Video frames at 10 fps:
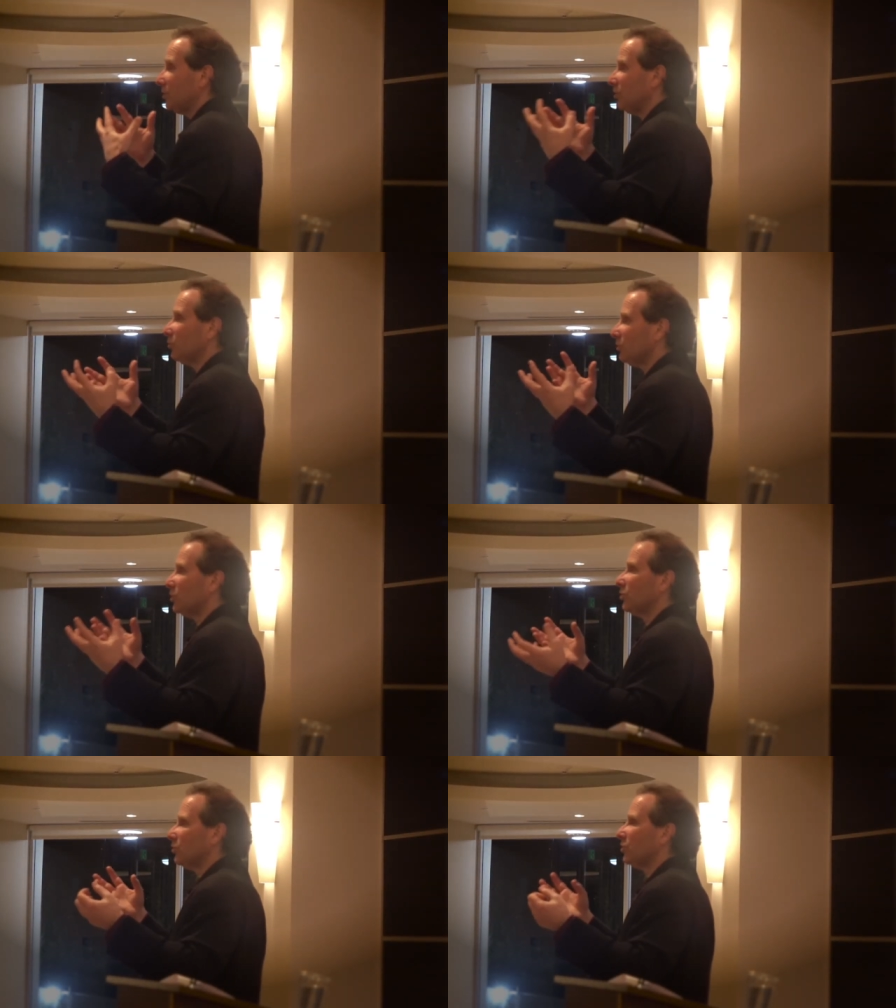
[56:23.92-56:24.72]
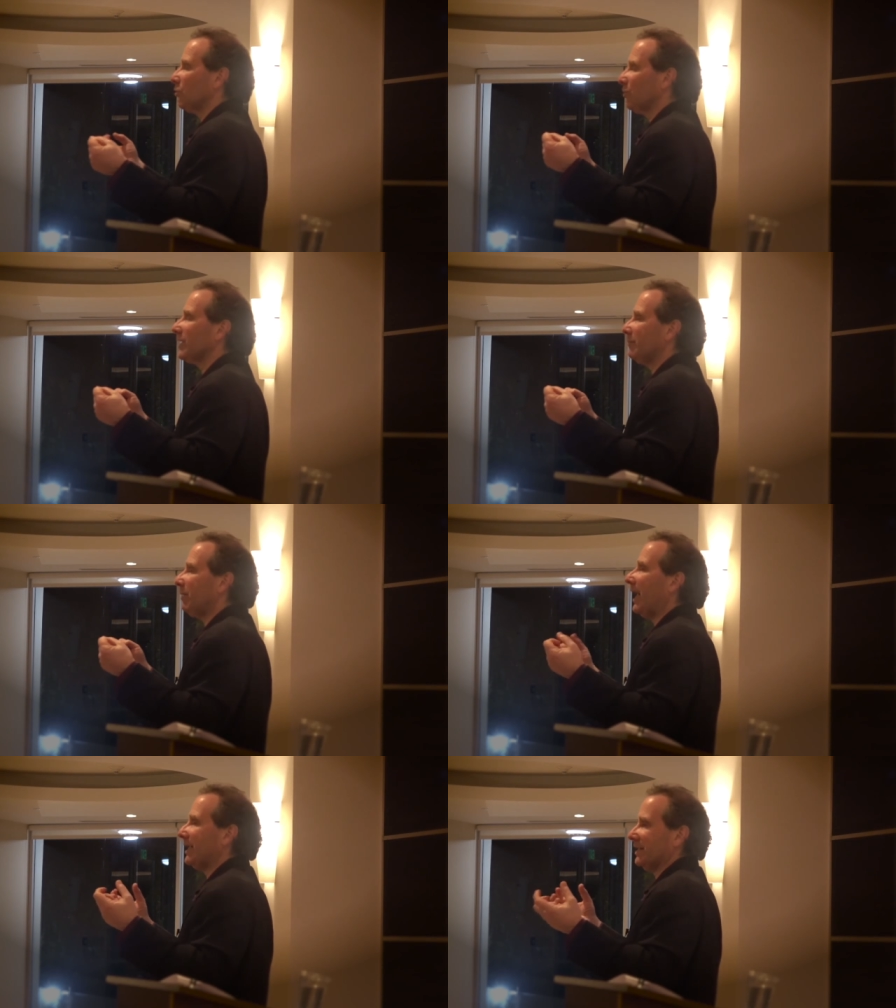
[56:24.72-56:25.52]
You, you, you're really
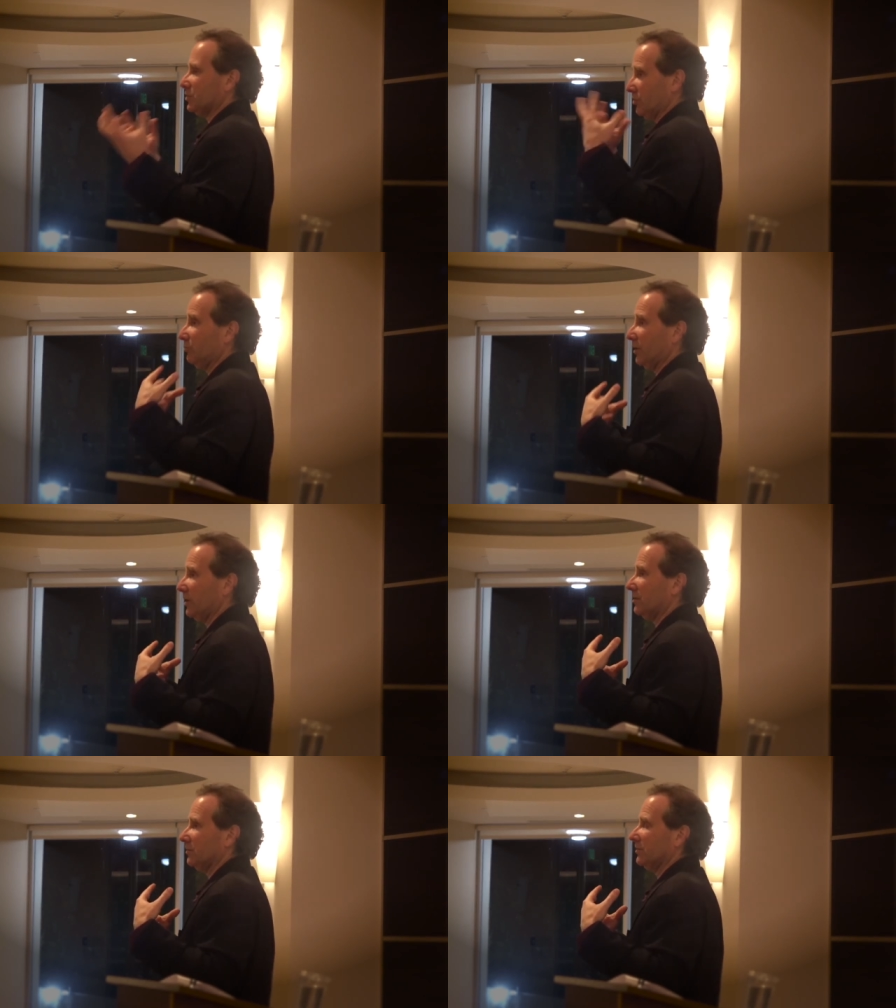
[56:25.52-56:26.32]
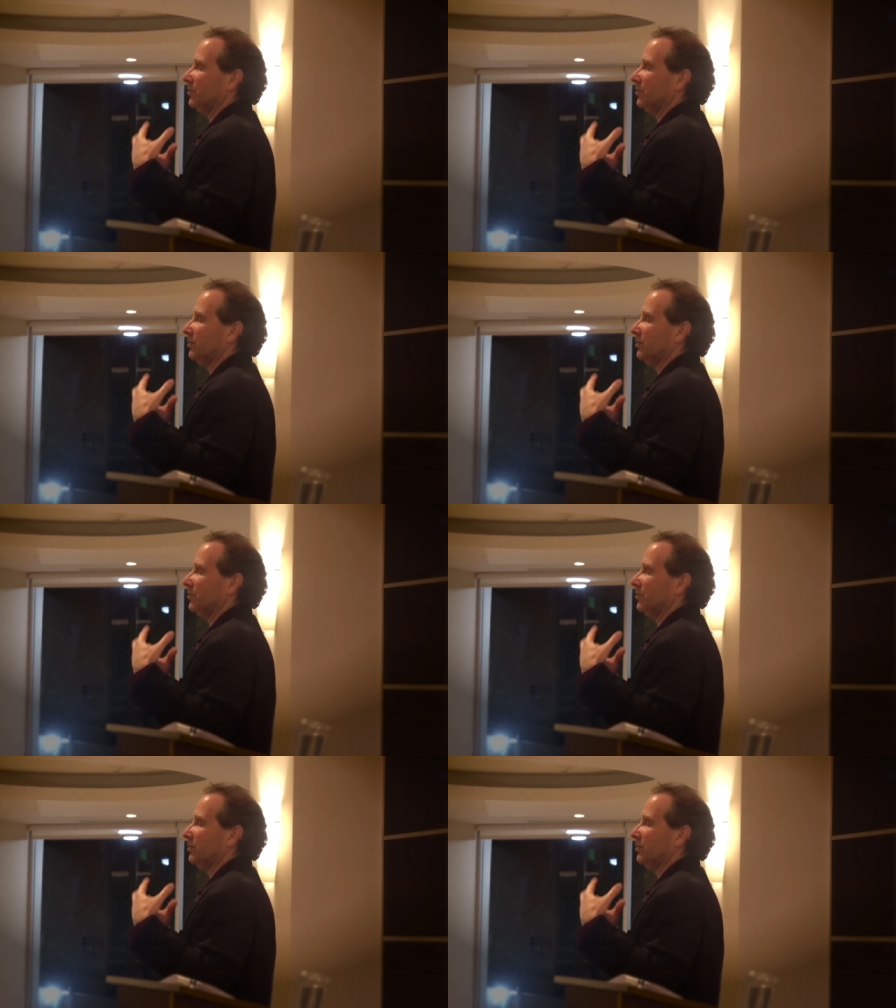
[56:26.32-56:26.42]
buying his goodwill.